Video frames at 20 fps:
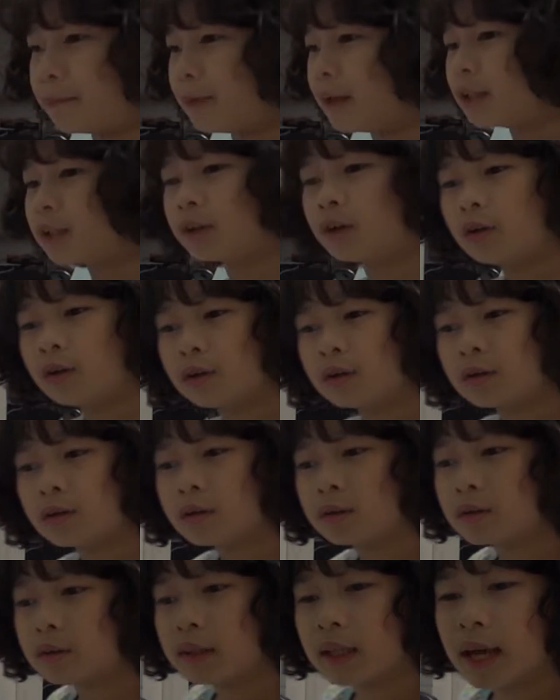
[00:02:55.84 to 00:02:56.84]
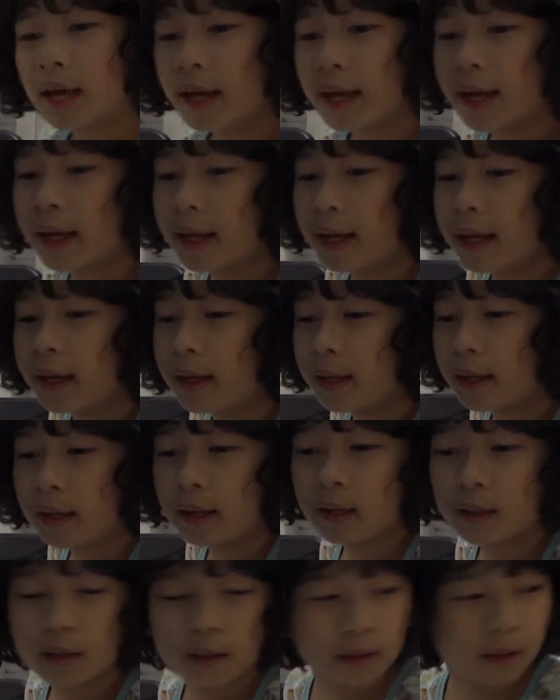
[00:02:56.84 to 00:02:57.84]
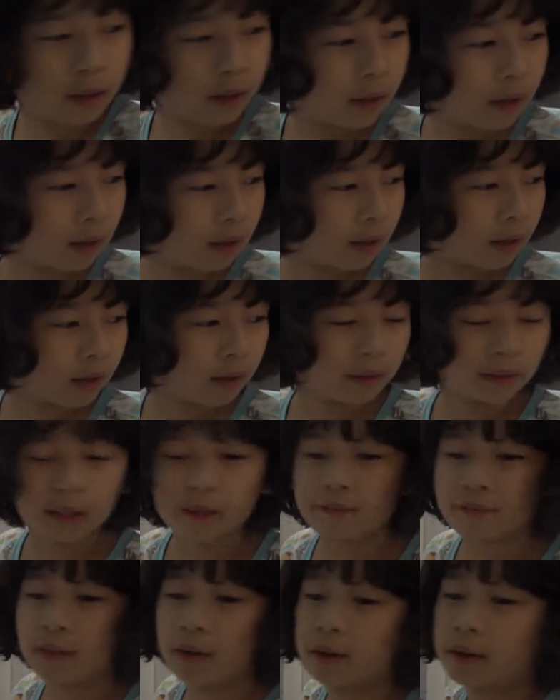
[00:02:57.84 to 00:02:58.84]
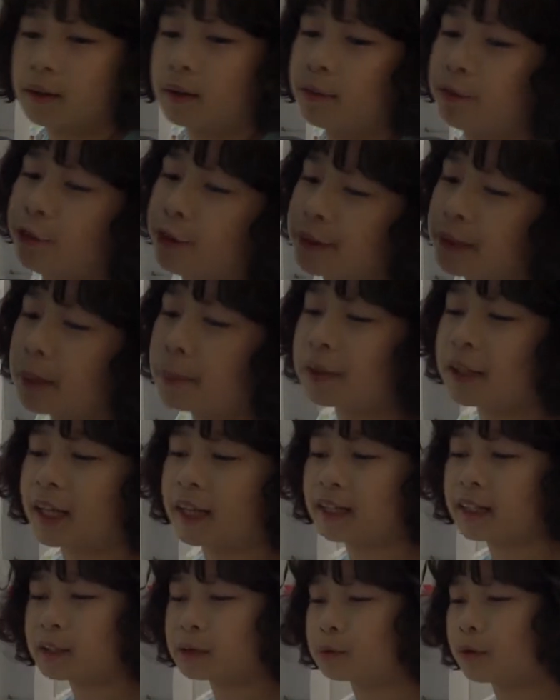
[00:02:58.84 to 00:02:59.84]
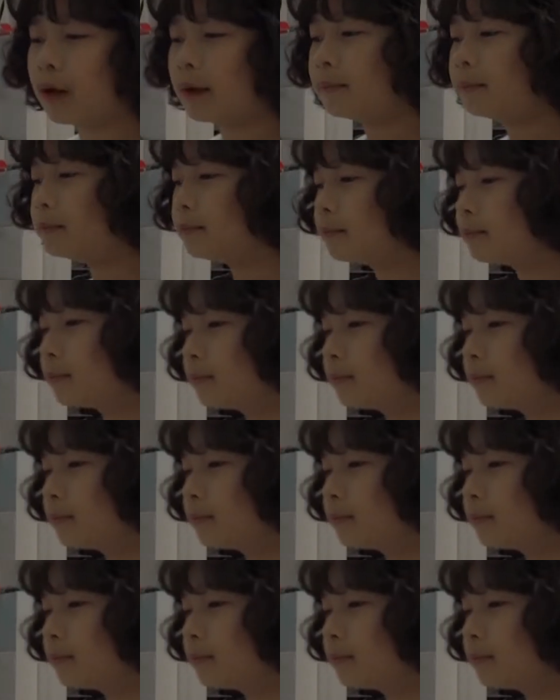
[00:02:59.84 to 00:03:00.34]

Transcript: metal like for example, like this one.